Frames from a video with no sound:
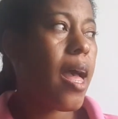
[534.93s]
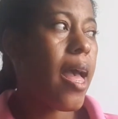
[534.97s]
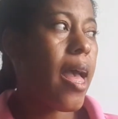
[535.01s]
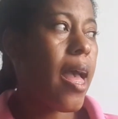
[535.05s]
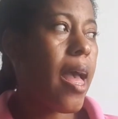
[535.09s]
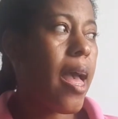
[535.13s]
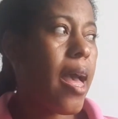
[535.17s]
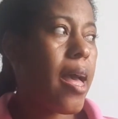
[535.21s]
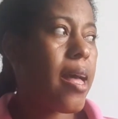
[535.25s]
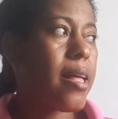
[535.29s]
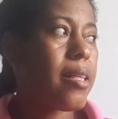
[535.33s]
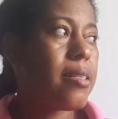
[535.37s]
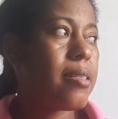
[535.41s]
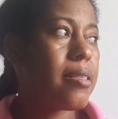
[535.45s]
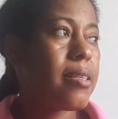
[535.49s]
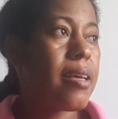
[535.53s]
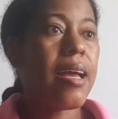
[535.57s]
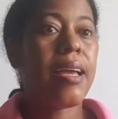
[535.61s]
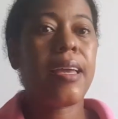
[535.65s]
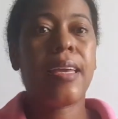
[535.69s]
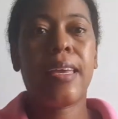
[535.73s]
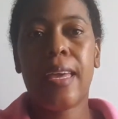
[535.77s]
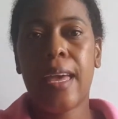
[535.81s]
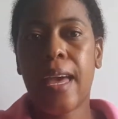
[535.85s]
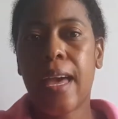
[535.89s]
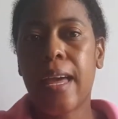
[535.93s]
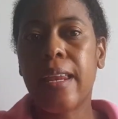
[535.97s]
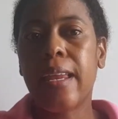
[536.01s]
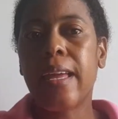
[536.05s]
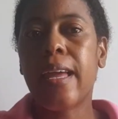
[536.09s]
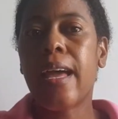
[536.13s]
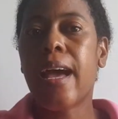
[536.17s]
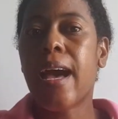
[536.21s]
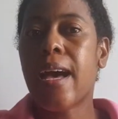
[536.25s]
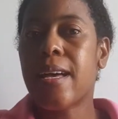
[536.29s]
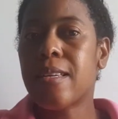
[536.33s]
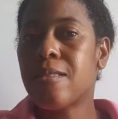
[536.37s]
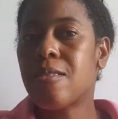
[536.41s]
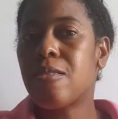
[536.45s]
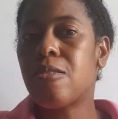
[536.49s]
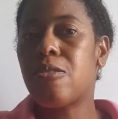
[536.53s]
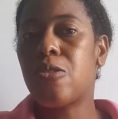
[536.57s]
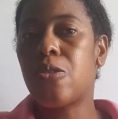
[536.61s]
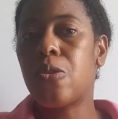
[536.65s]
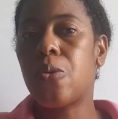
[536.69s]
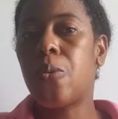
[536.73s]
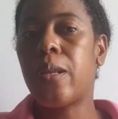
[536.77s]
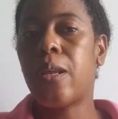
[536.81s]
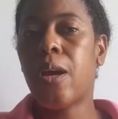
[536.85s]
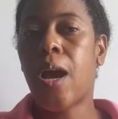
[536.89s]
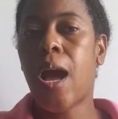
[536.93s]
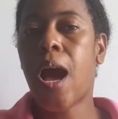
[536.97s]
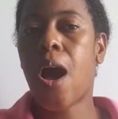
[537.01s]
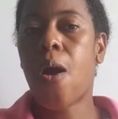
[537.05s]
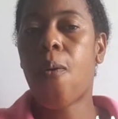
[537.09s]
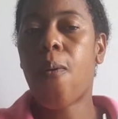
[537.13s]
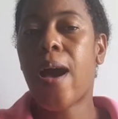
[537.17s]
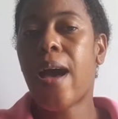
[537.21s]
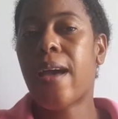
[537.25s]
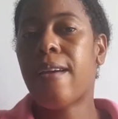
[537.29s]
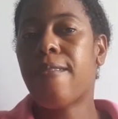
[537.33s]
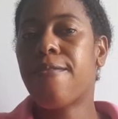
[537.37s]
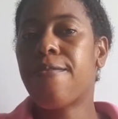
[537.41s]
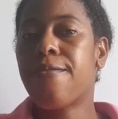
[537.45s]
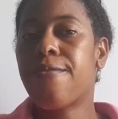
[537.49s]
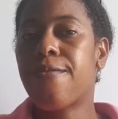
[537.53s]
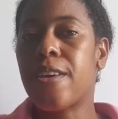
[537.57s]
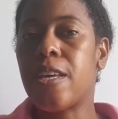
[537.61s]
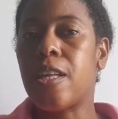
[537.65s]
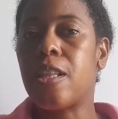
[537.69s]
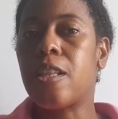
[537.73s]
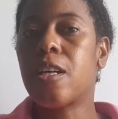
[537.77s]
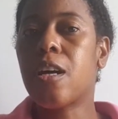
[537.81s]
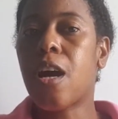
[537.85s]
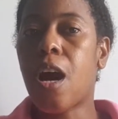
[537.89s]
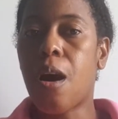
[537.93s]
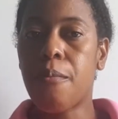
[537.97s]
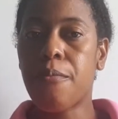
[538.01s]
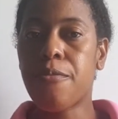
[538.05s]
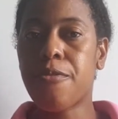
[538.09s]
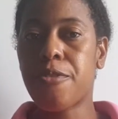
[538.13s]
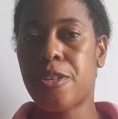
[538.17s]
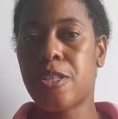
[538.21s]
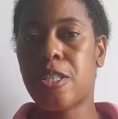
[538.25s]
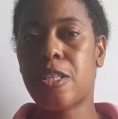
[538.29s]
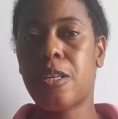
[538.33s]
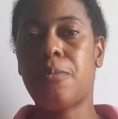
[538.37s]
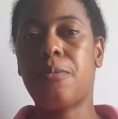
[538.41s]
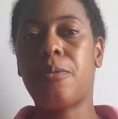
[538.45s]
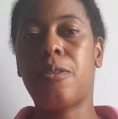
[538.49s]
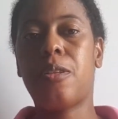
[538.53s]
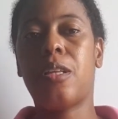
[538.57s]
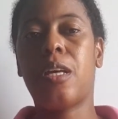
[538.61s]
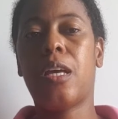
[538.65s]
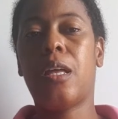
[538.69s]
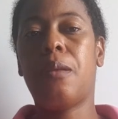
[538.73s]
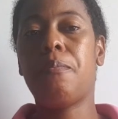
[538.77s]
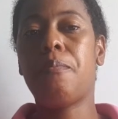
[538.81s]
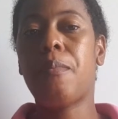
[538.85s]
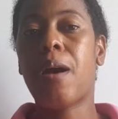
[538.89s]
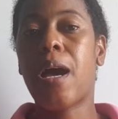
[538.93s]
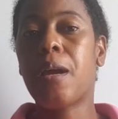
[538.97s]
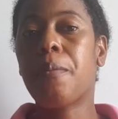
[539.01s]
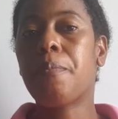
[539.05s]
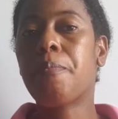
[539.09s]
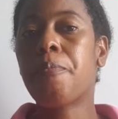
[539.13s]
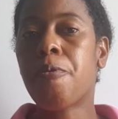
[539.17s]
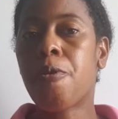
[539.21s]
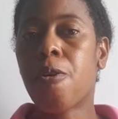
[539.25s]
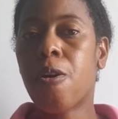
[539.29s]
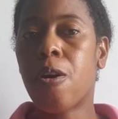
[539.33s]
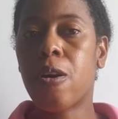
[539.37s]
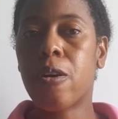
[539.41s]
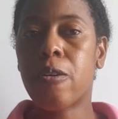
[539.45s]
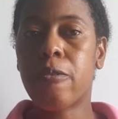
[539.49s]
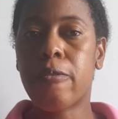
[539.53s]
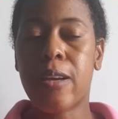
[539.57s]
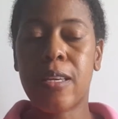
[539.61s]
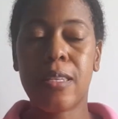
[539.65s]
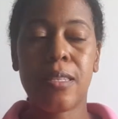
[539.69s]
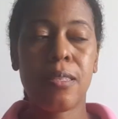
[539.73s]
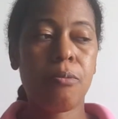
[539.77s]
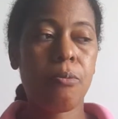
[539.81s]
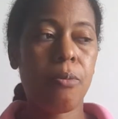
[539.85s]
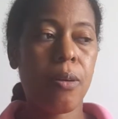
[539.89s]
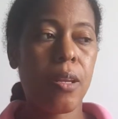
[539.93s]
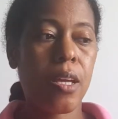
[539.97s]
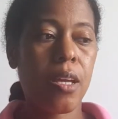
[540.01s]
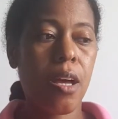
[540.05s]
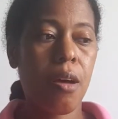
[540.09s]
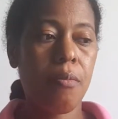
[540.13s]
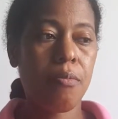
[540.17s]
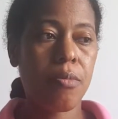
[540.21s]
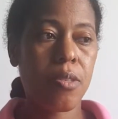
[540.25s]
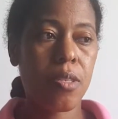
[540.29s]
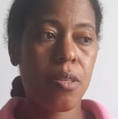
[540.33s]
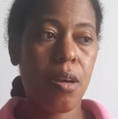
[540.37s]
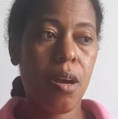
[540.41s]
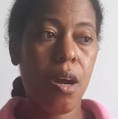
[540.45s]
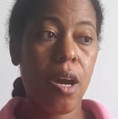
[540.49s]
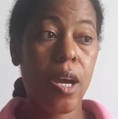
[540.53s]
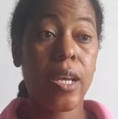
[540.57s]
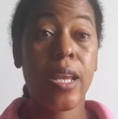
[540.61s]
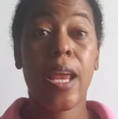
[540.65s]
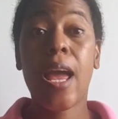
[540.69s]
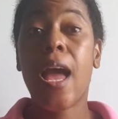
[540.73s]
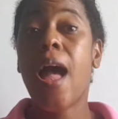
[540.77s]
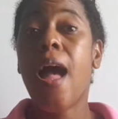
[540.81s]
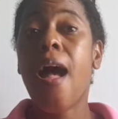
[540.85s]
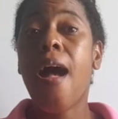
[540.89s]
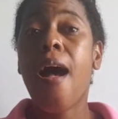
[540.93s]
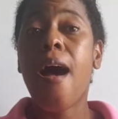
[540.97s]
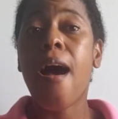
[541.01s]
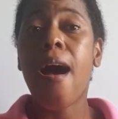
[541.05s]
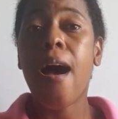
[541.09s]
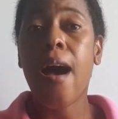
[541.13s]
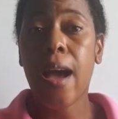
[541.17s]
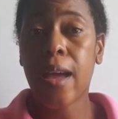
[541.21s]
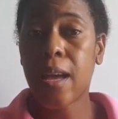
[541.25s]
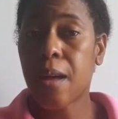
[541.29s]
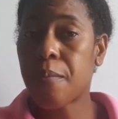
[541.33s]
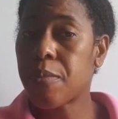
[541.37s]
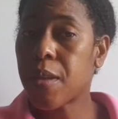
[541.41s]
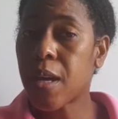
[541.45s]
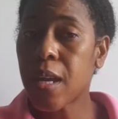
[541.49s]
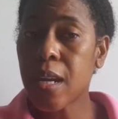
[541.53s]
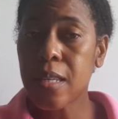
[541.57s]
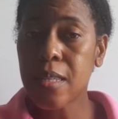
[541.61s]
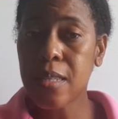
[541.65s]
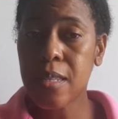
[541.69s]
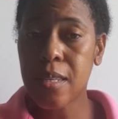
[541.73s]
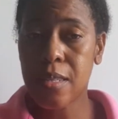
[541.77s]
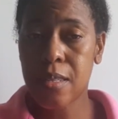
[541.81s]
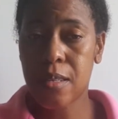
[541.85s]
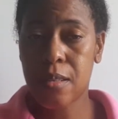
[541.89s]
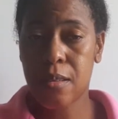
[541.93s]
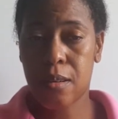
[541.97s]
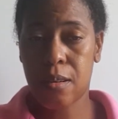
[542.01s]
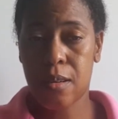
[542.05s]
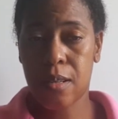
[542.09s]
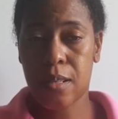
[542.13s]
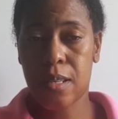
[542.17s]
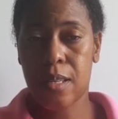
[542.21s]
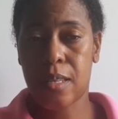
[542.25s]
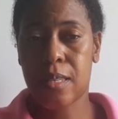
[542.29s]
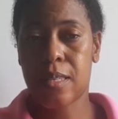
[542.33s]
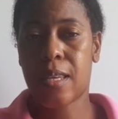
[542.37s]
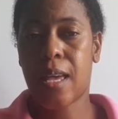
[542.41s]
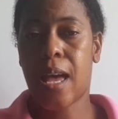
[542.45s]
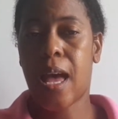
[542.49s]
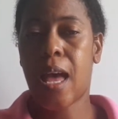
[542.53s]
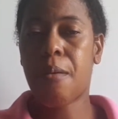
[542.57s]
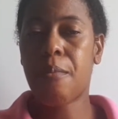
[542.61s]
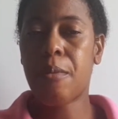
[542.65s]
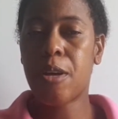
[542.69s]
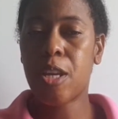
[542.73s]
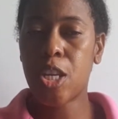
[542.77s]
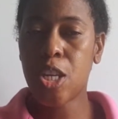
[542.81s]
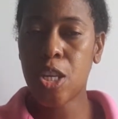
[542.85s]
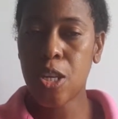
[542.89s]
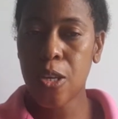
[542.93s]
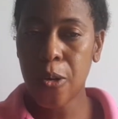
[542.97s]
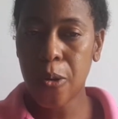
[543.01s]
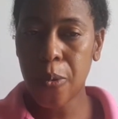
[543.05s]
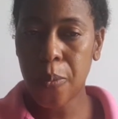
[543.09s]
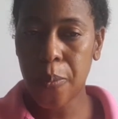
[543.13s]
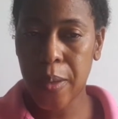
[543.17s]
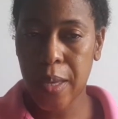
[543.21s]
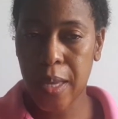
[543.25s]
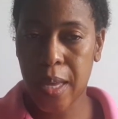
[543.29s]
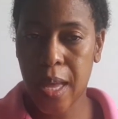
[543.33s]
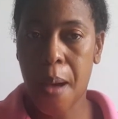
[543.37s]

And again, it has to do with how I feel comfortable in my progress when it comes to art. I am not a seasoned artist. I'm a newbie.